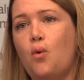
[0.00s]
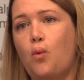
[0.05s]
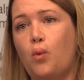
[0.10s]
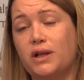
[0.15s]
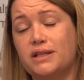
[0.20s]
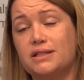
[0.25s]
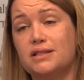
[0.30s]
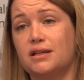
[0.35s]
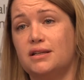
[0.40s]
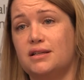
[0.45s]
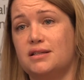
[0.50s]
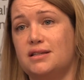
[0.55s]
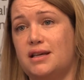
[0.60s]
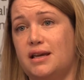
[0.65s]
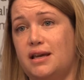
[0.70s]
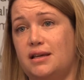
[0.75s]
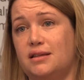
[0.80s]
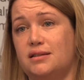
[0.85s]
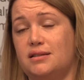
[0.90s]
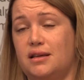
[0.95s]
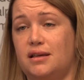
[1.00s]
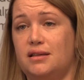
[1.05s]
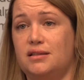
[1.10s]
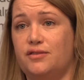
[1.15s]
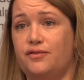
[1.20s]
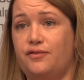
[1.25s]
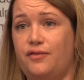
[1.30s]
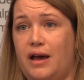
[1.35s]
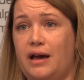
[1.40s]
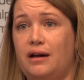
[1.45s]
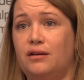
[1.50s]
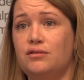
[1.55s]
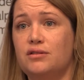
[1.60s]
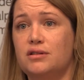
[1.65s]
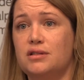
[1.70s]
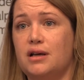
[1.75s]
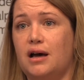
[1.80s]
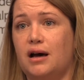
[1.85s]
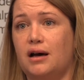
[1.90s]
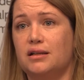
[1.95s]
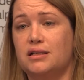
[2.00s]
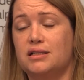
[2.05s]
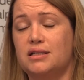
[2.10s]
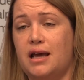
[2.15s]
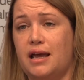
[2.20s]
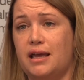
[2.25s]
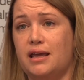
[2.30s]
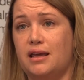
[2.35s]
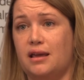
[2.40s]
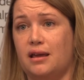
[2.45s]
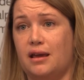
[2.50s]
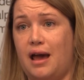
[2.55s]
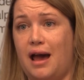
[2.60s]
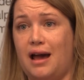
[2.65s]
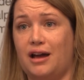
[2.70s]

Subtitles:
Once a disease is found, taking